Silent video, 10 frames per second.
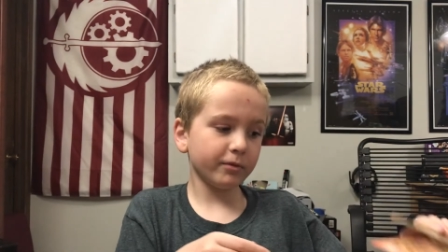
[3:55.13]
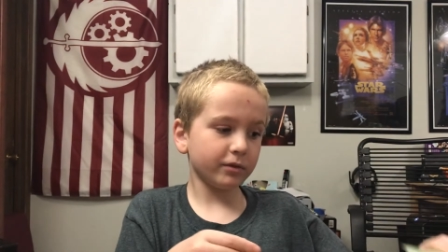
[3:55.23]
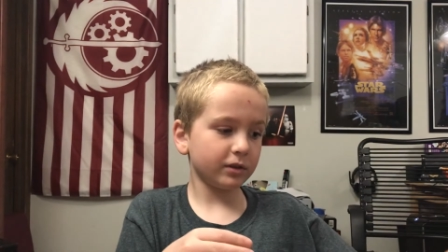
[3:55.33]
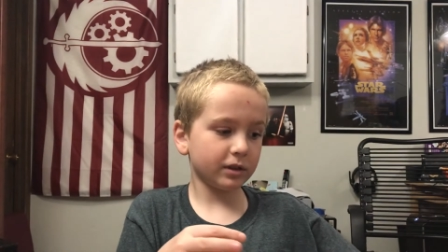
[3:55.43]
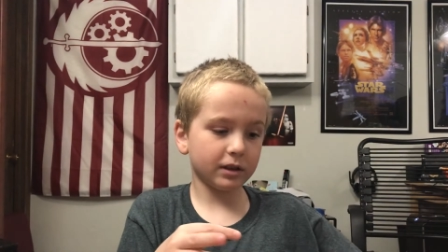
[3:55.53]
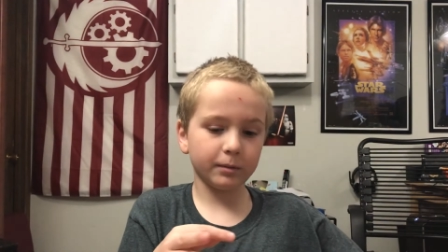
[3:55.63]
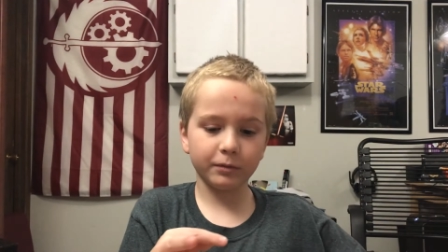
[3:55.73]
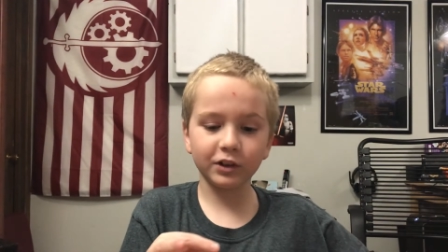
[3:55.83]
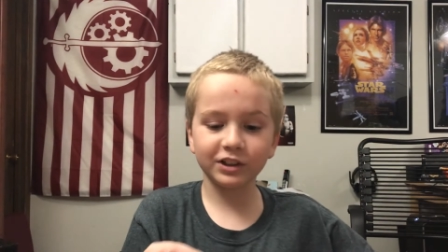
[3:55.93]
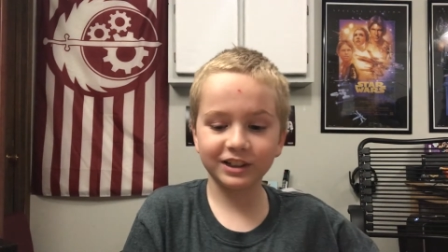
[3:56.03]
for some
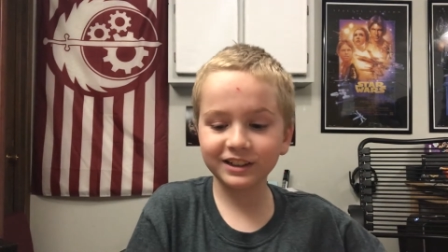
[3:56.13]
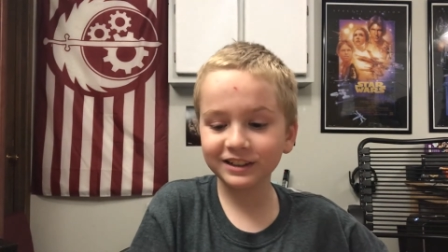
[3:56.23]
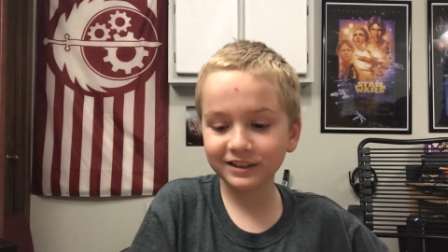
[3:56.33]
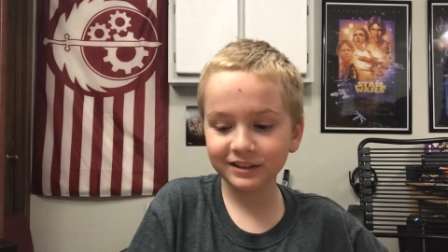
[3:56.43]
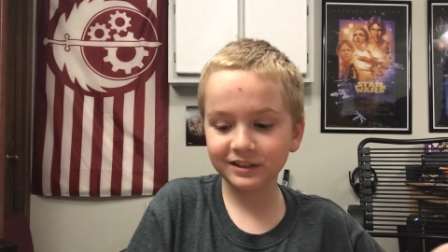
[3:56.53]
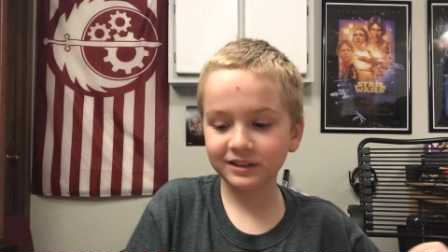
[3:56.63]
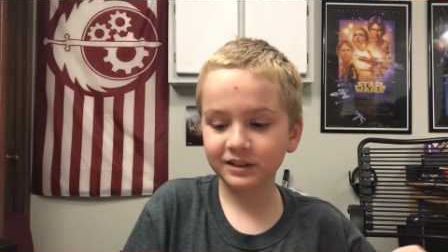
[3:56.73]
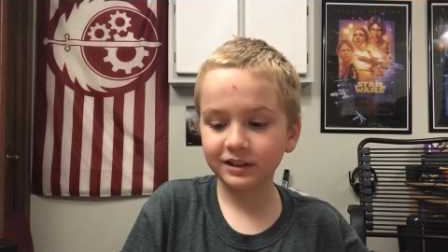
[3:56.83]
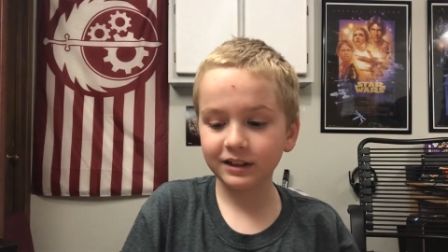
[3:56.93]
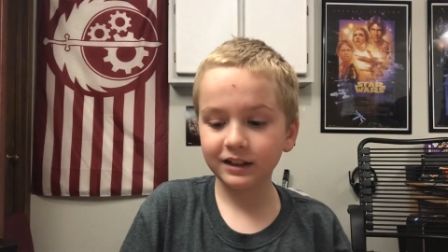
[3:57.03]
reason.
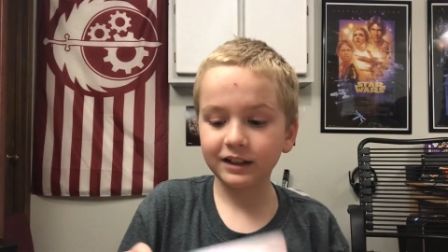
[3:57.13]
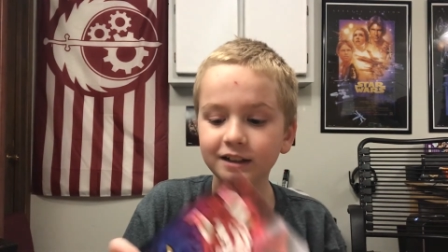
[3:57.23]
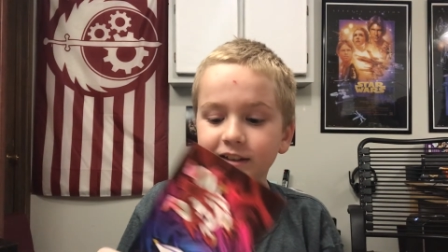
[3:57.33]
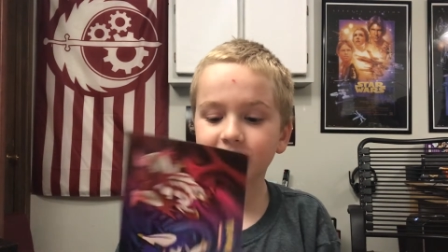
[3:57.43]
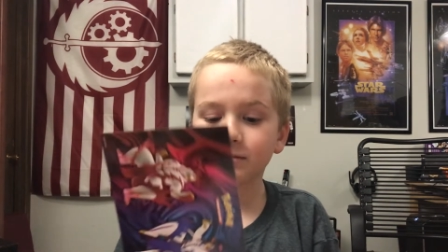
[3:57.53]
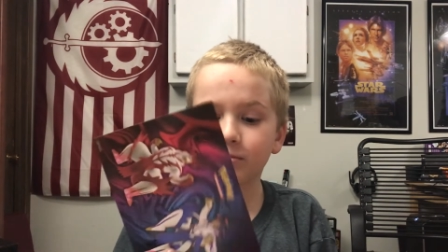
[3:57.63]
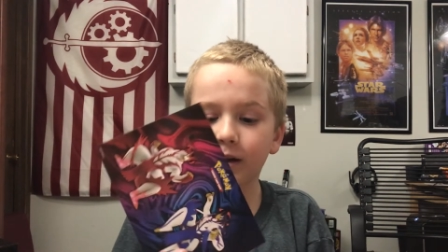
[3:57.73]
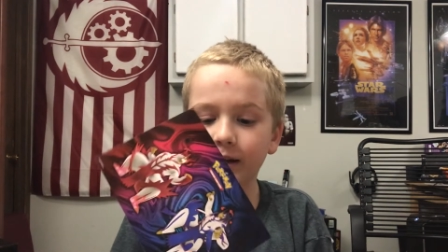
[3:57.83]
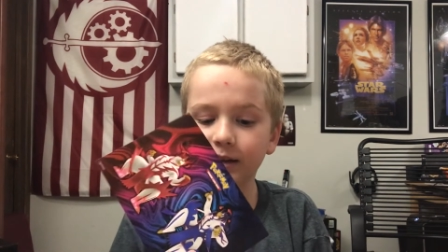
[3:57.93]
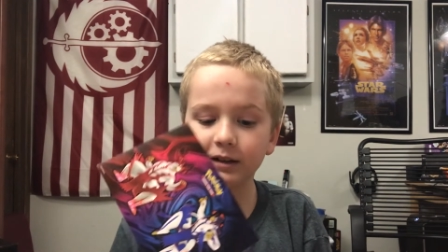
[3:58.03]
And then
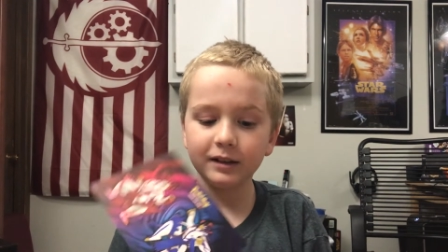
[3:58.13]
my